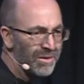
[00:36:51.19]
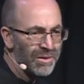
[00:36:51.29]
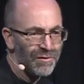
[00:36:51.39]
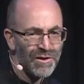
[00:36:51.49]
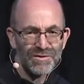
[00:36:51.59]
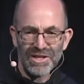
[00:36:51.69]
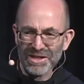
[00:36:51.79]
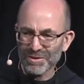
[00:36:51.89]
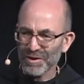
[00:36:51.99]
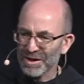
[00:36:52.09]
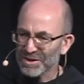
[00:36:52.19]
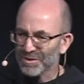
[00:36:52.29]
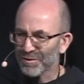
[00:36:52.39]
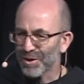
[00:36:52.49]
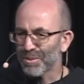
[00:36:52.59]
15 of us
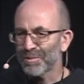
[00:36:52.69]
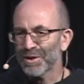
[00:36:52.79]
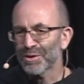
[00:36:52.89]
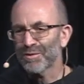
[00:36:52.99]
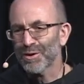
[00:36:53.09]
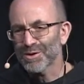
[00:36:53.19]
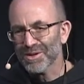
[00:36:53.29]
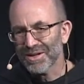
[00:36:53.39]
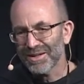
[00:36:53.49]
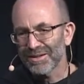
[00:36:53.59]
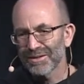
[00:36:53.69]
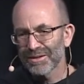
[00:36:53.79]
from the university.